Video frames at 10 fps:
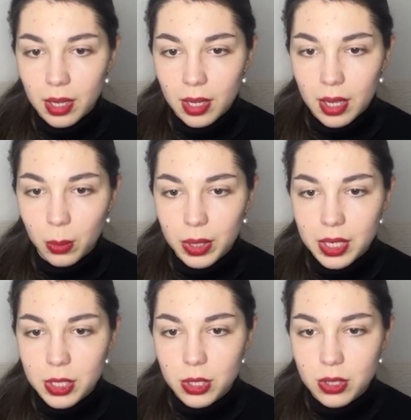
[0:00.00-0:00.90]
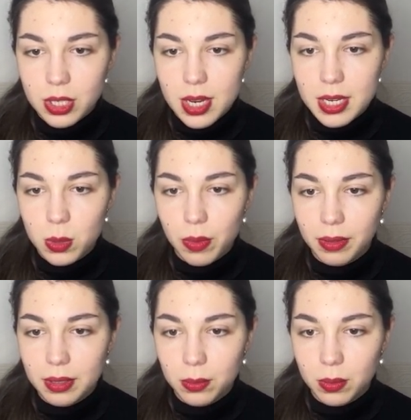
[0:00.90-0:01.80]
and we need to assess
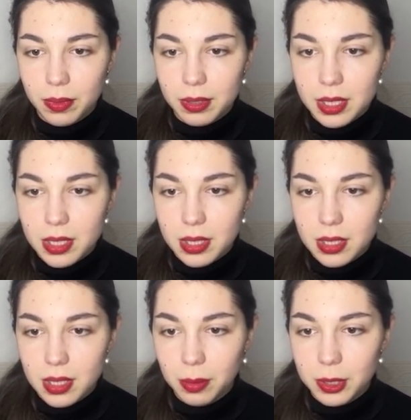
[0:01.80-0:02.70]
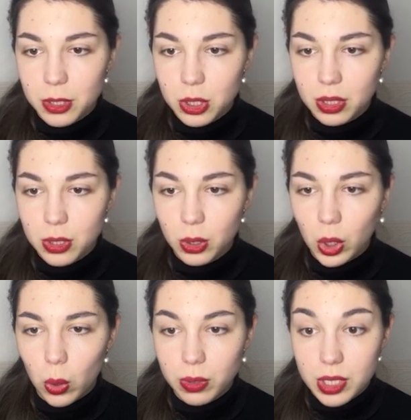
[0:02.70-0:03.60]
whether there is still potential to
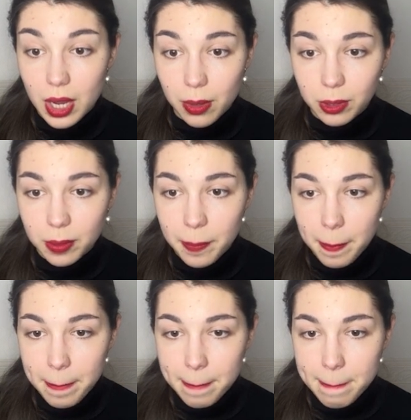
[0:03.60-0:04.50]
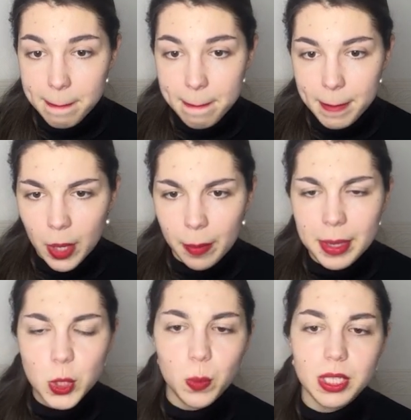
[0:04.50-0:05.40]
go down. On
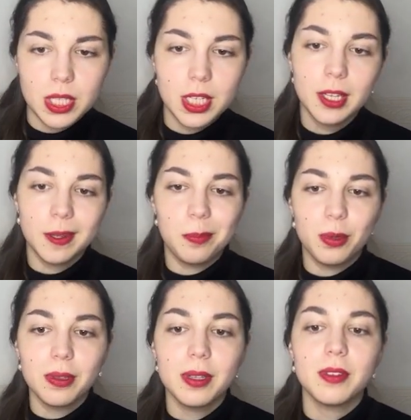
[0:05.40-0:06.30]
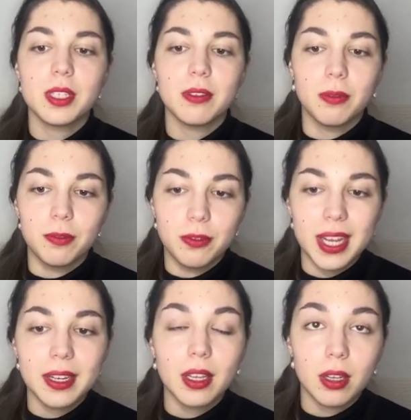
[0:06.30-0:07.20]
momentum, we see the appearance of
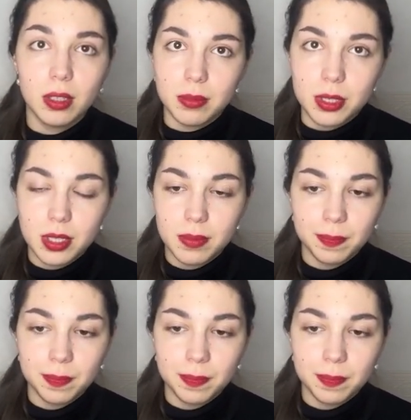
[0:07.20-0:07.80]
red columns.